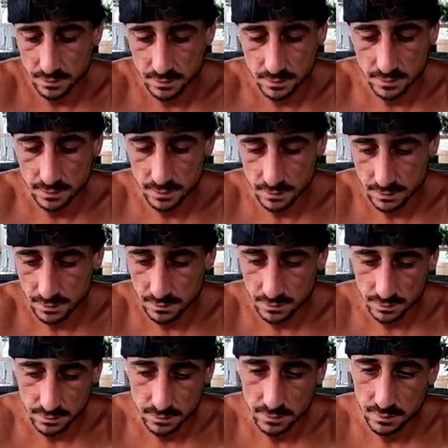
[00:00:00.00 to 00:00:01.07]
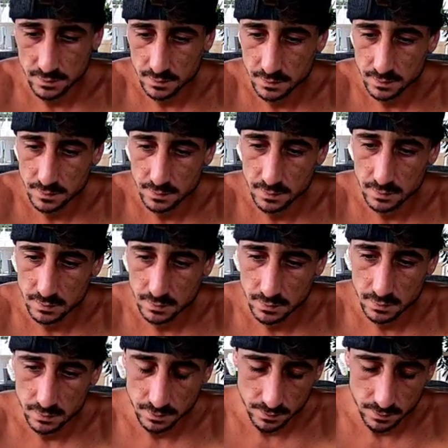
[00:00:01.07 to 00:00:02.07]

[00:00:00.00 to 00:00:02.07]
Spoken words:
(silence)